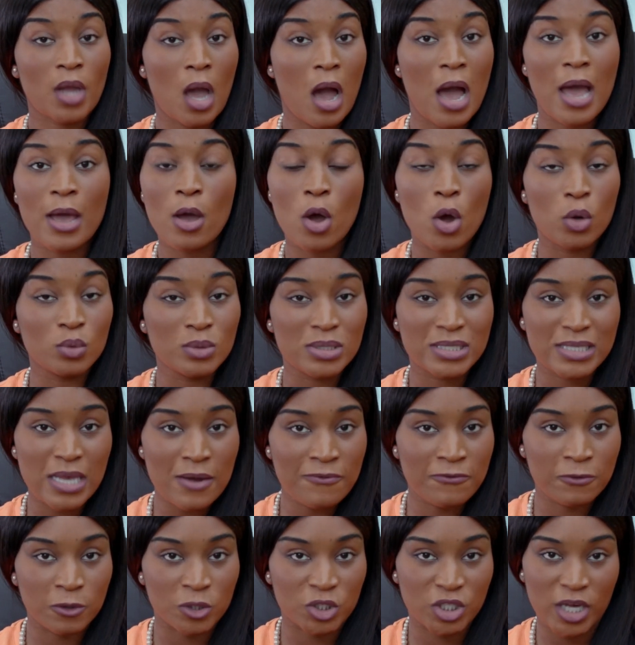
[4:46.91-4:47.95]
I own
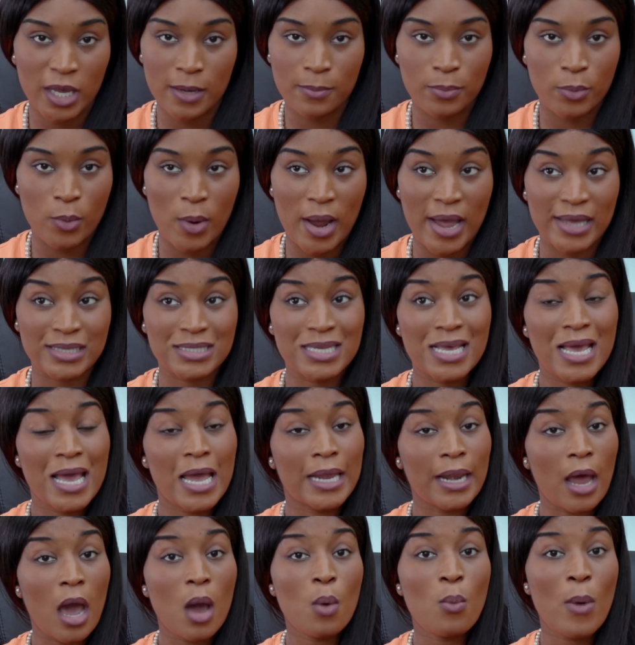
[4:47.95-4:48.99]
several shapewears
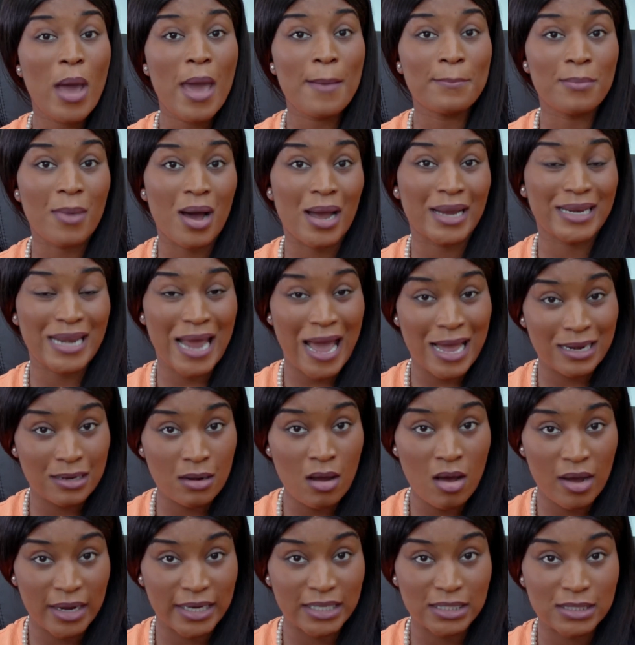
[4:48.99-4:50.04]
and I wear mine at
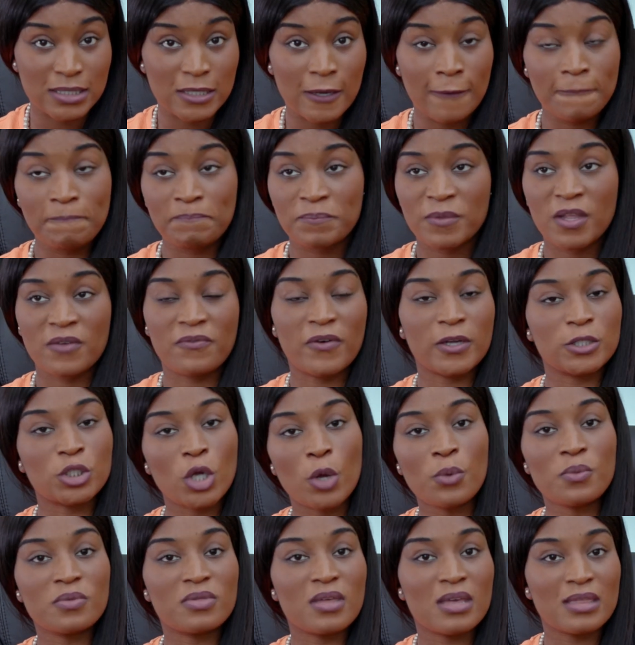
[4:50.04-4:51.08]
night. If I
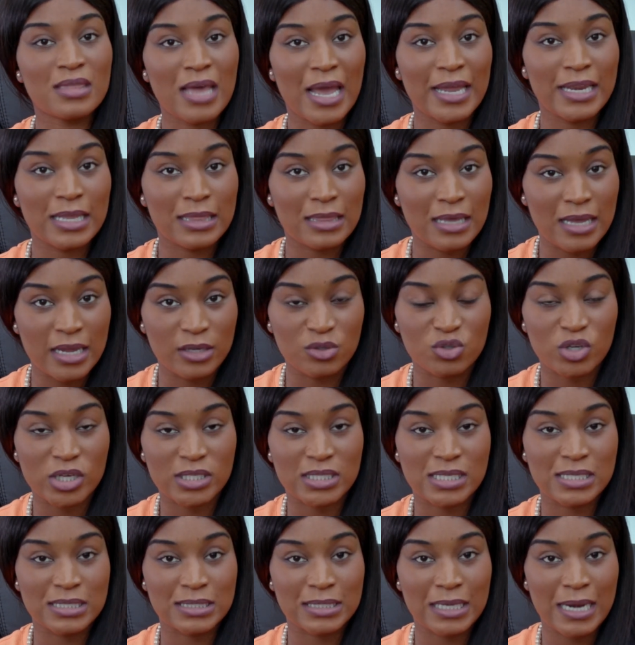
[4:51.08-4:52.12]
don't think that anything
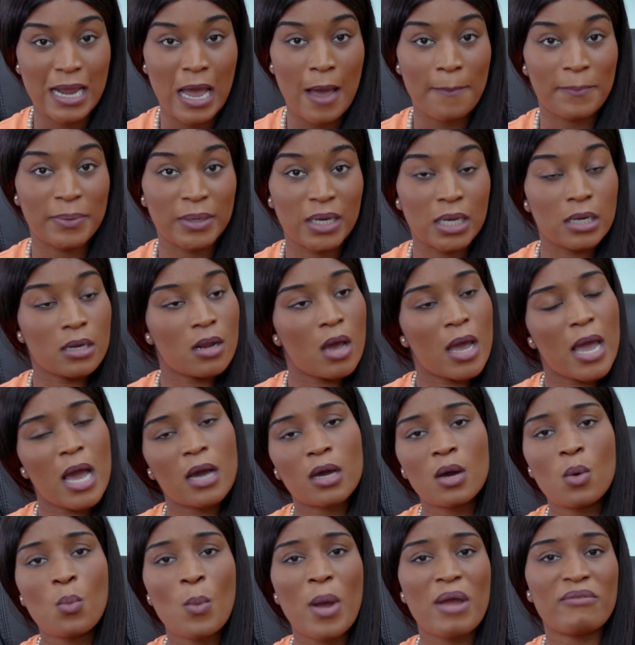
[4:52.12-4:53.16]
interesting is going to happen at night, I
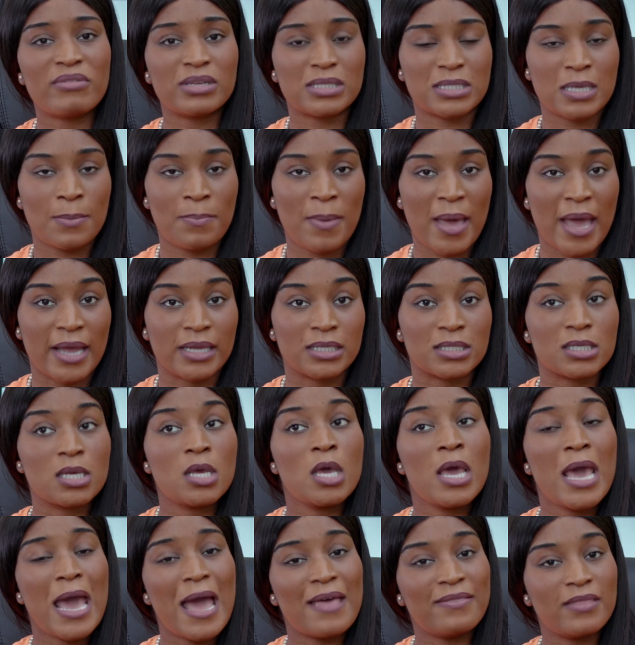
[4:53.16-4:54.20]
can wear it to bed
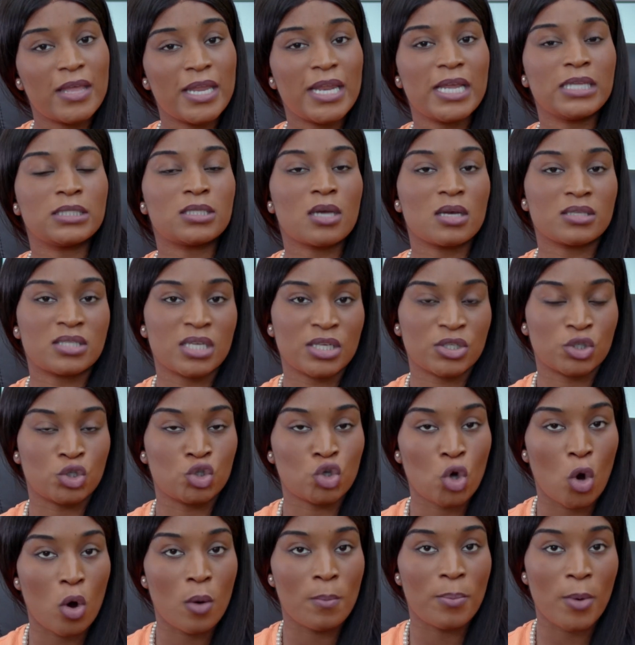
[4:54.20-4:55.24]
and then it does its
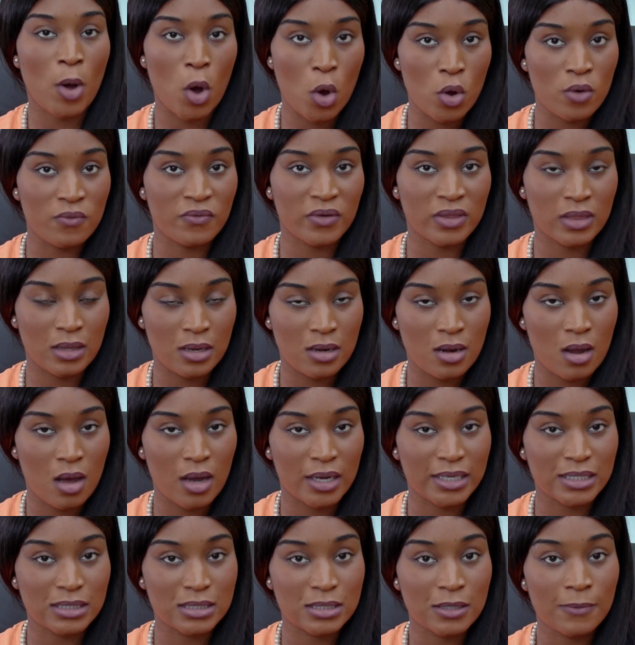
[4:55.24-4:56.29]
job over the
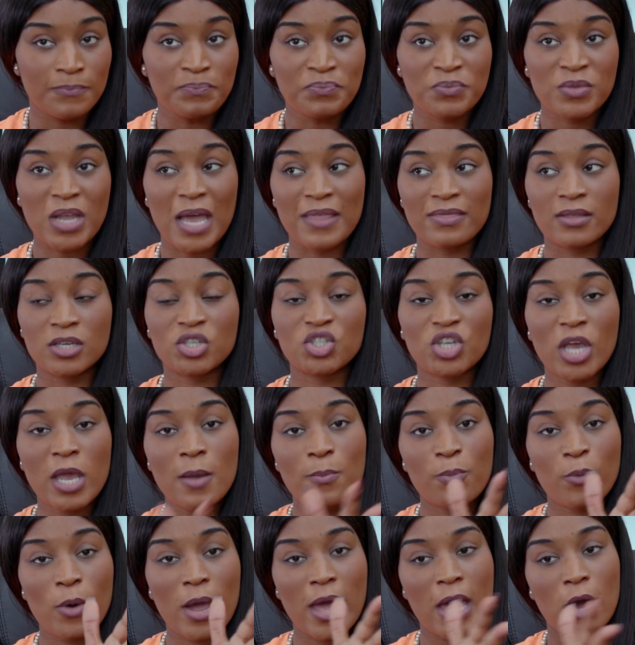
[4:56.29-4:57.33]
night. And the
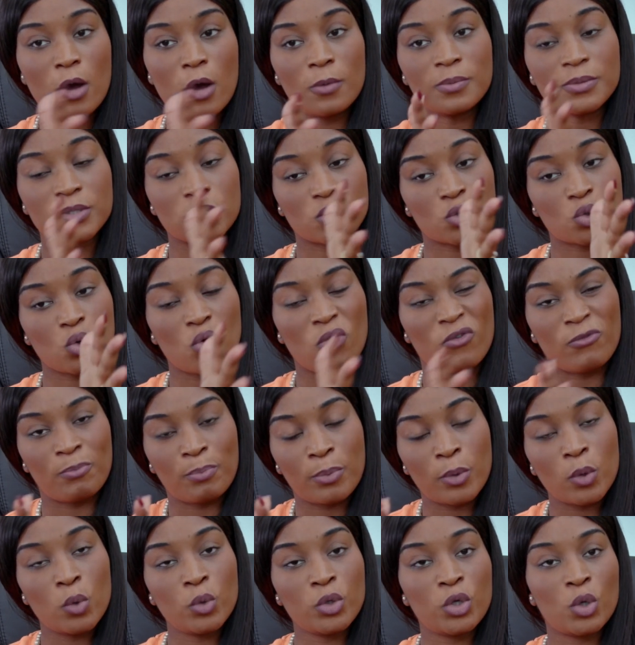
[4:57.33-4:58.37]
shapewear helps to sort of
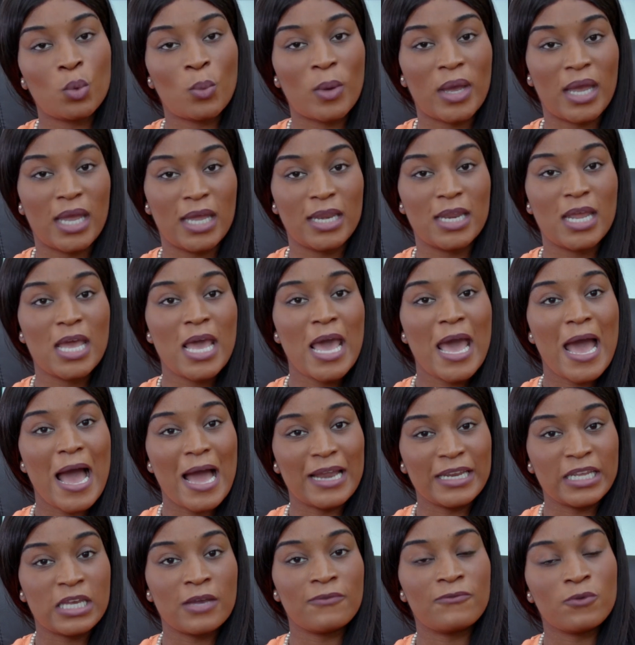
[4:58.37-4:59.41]
pull you in
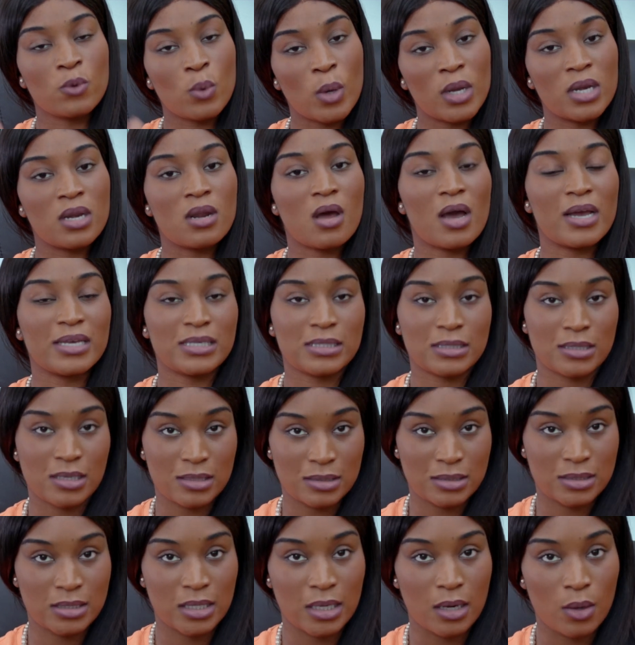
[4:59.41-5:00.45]
and give you a nice
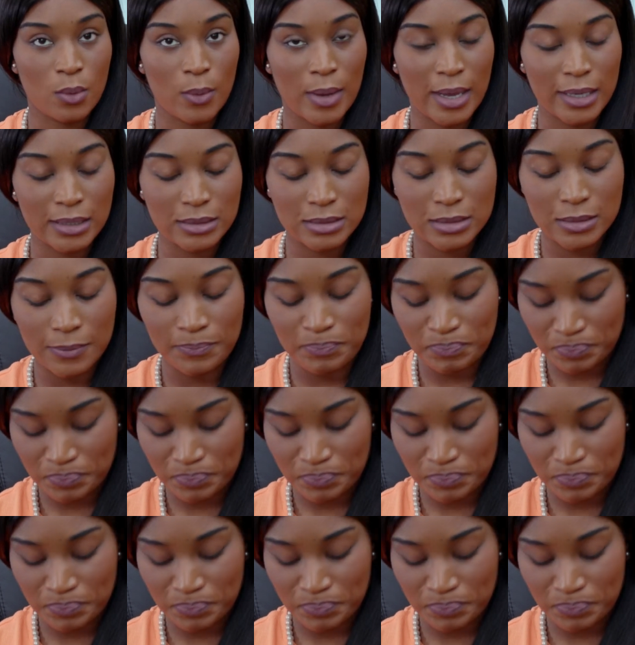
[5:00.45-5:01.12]
silhouette.